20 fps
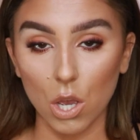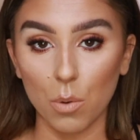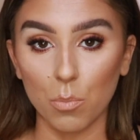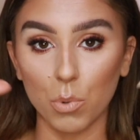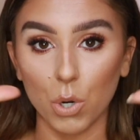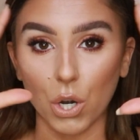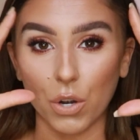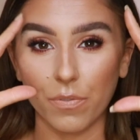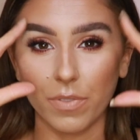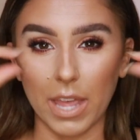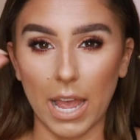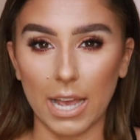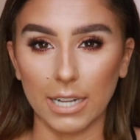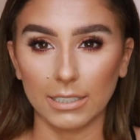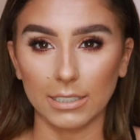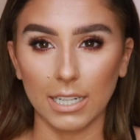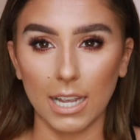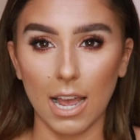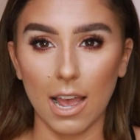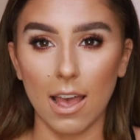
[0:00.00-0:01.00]
more of
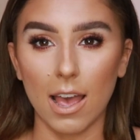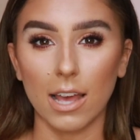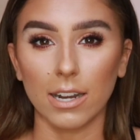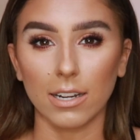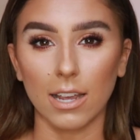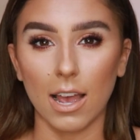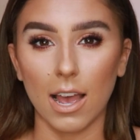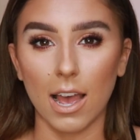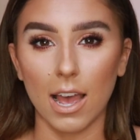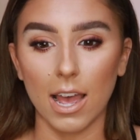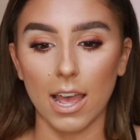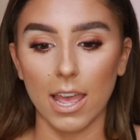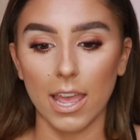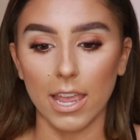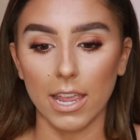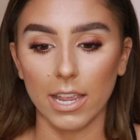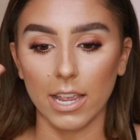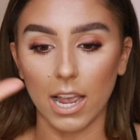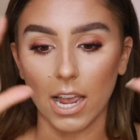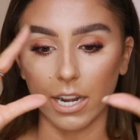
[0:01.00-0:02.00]
that cat
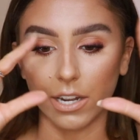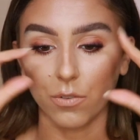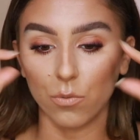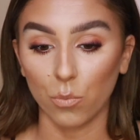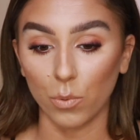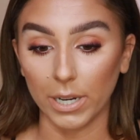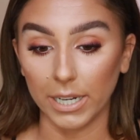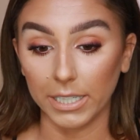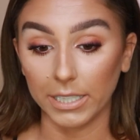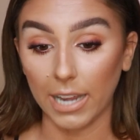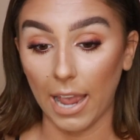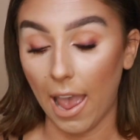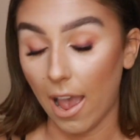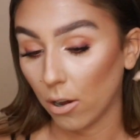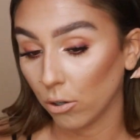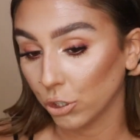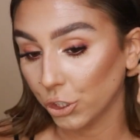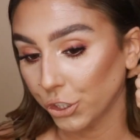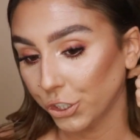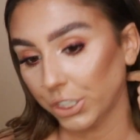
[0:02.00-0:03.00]
eye kind of winged
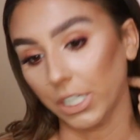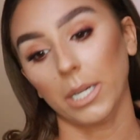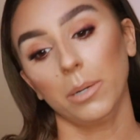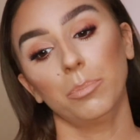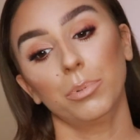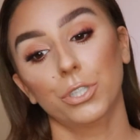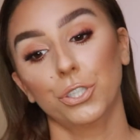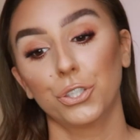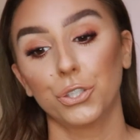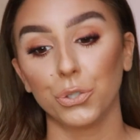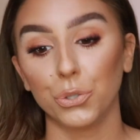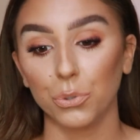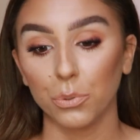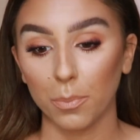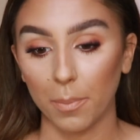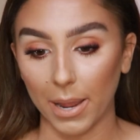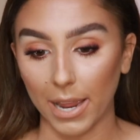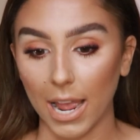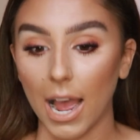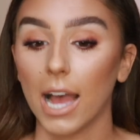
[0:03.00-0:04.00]
out shape to
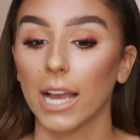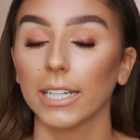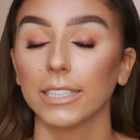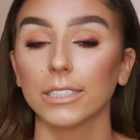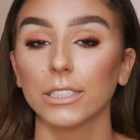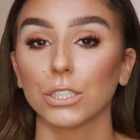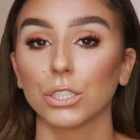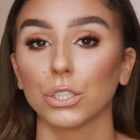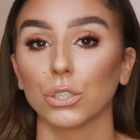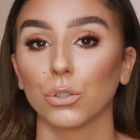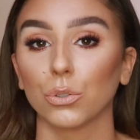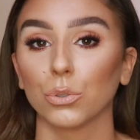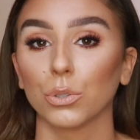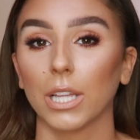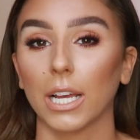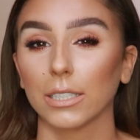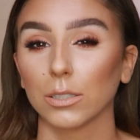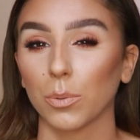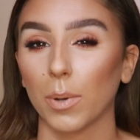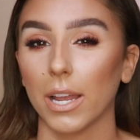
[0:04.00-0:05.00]
my eyes, so
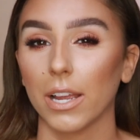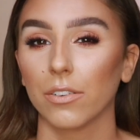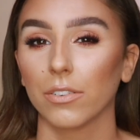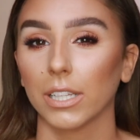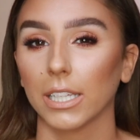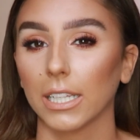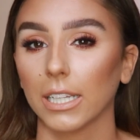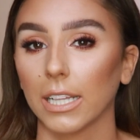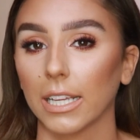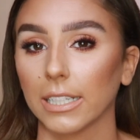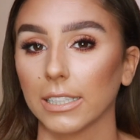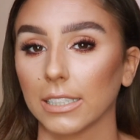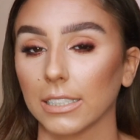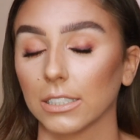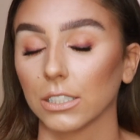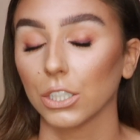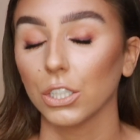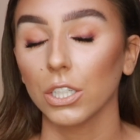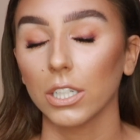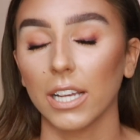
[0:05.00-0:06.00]
that's why I really like
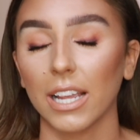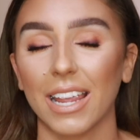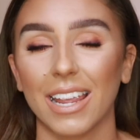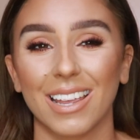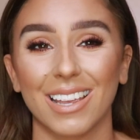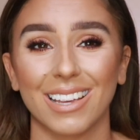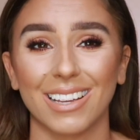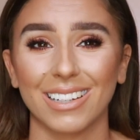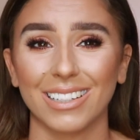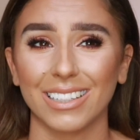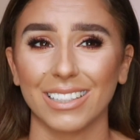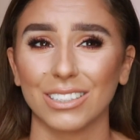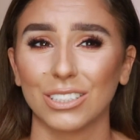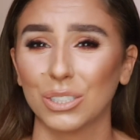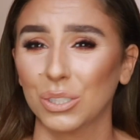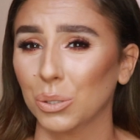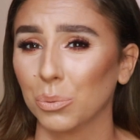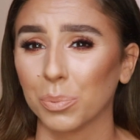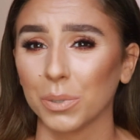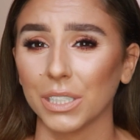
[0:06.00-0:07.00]
this look, and
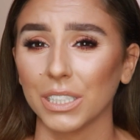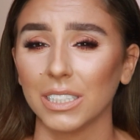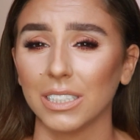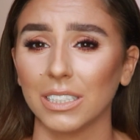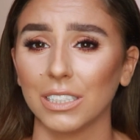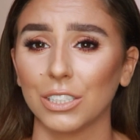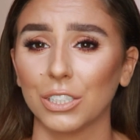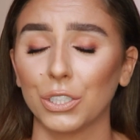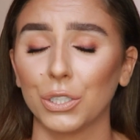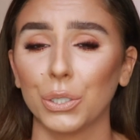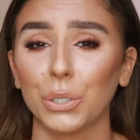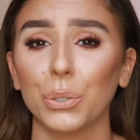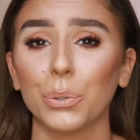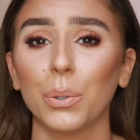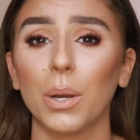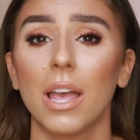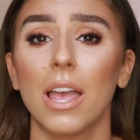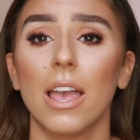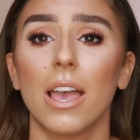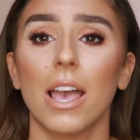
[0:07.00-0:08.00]
it's super easy to
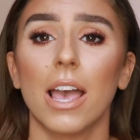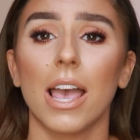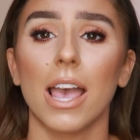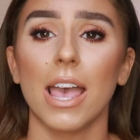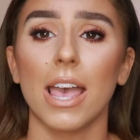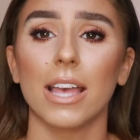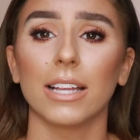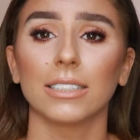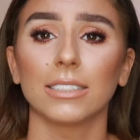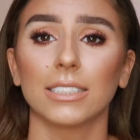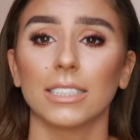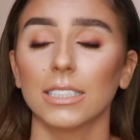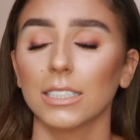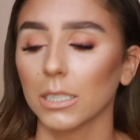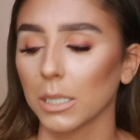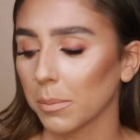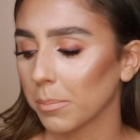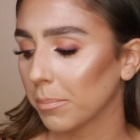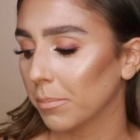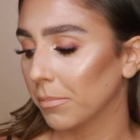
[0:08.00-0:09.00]
do. And
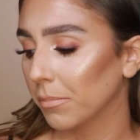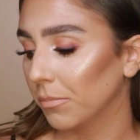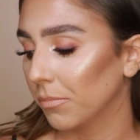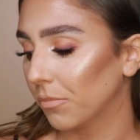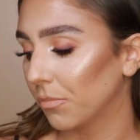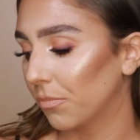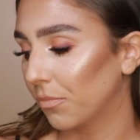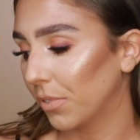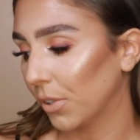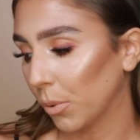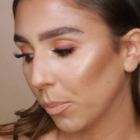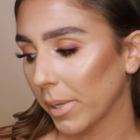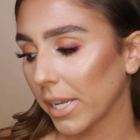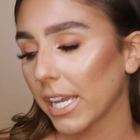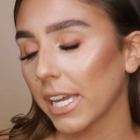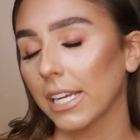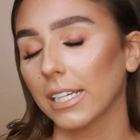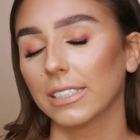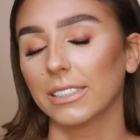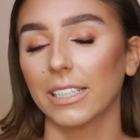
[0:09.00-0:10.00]
since I'm filming
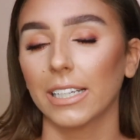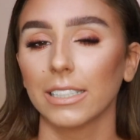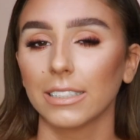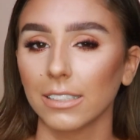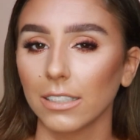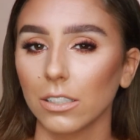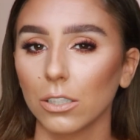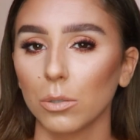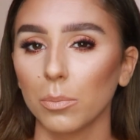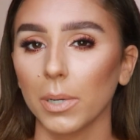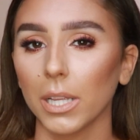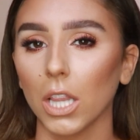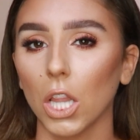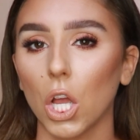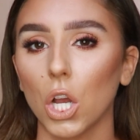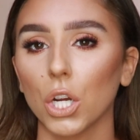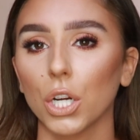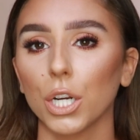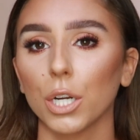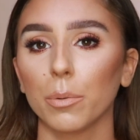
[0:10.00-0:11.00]
it, it takes a little bit
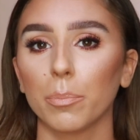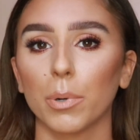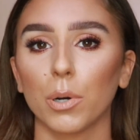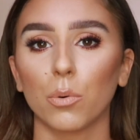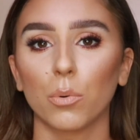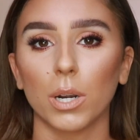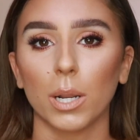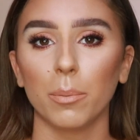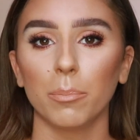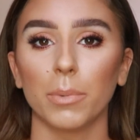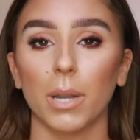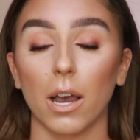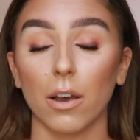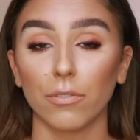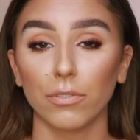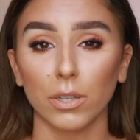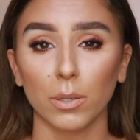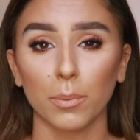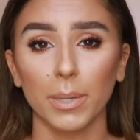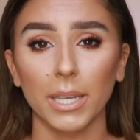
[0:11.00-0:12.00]
longer, but when I'm
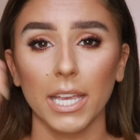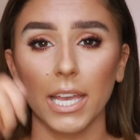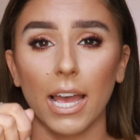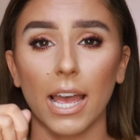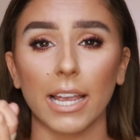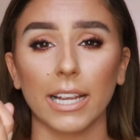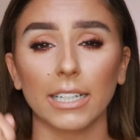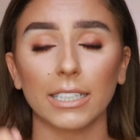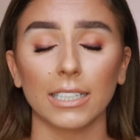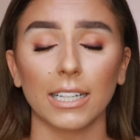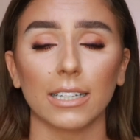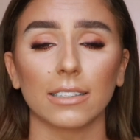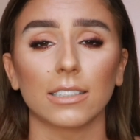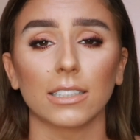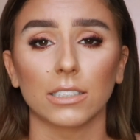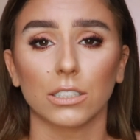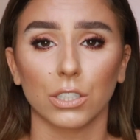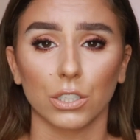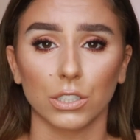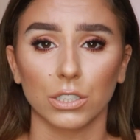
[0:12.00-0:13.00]
not filming it, I can get
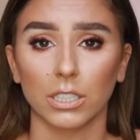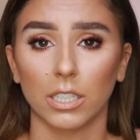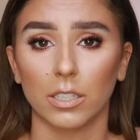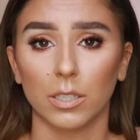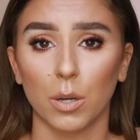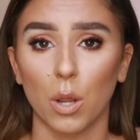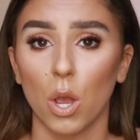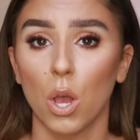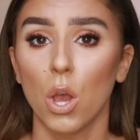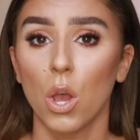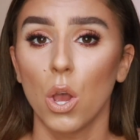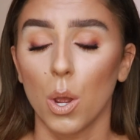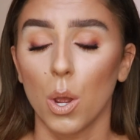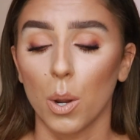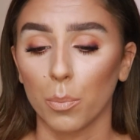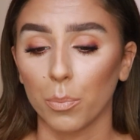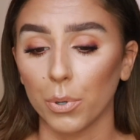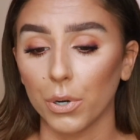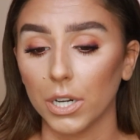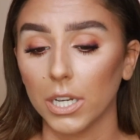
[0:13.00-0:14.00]
this look done
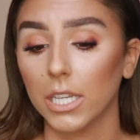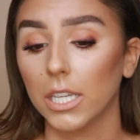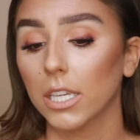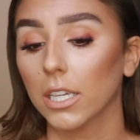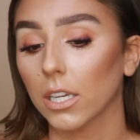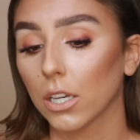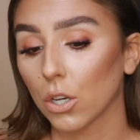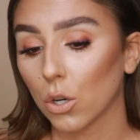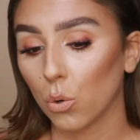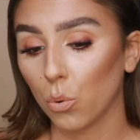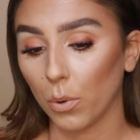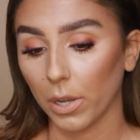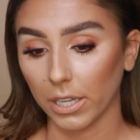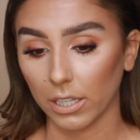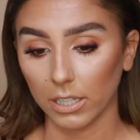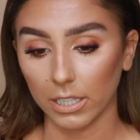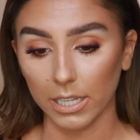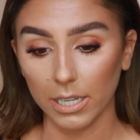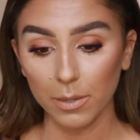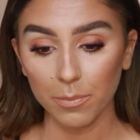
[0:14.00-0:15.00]
pretty
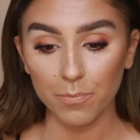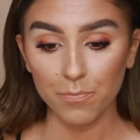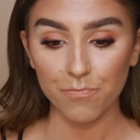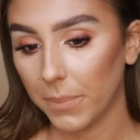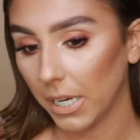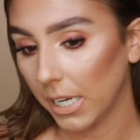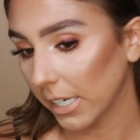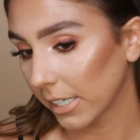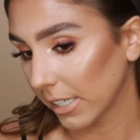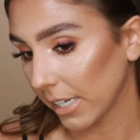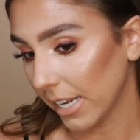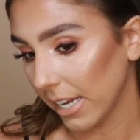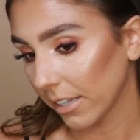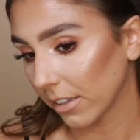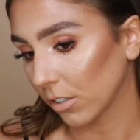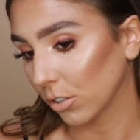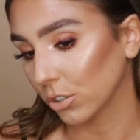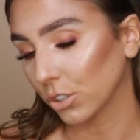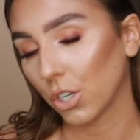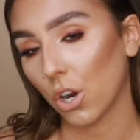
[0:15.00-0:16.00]
quickly. But yeah,
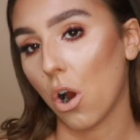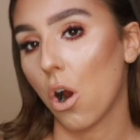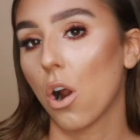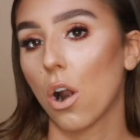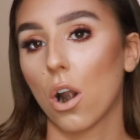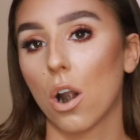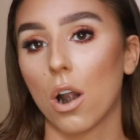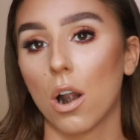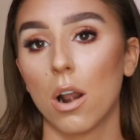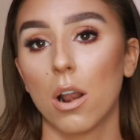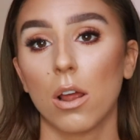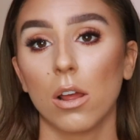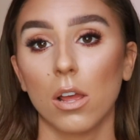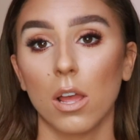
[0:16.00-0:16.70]
those are